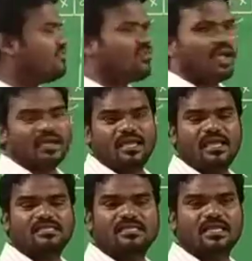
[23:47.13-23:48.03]
flag
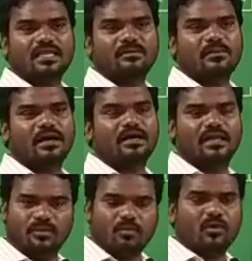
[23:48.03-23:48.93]
is nothing
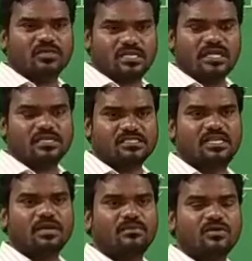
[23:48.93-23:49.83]
but mostly this
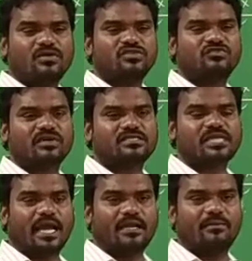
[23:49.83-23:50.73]
can be used for
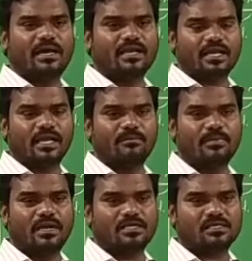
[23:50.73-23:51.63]
signed binary
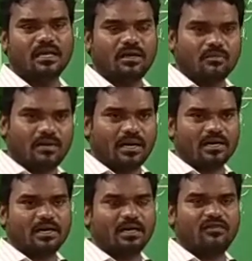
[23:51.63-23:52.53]
numbers.
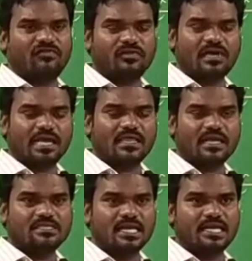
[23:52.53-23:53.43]
But if you get the
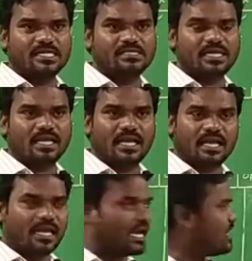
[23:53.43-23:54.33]
result is in
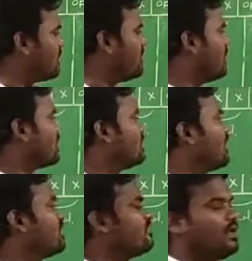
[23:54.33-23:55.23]
negative,
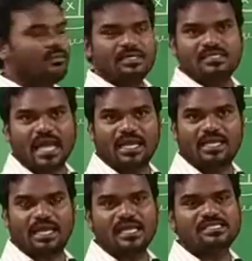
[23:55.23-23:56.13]
that will be
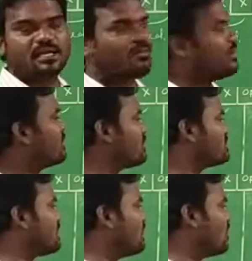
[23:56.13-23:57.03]
sign is about
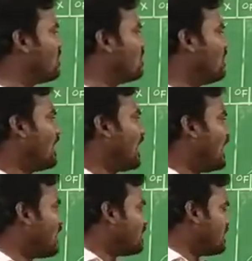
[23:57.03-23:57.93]
0
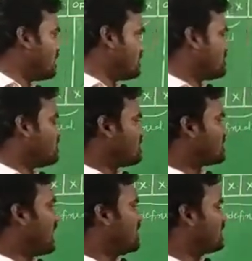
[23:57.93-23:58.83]
and
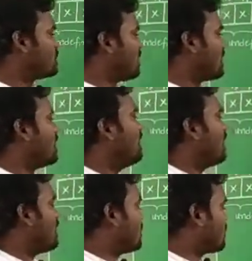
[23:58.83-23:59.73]
sign is 1,
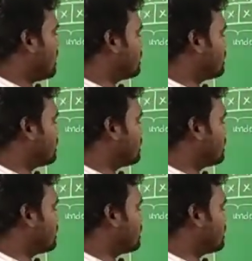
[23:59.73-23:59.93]
otherwise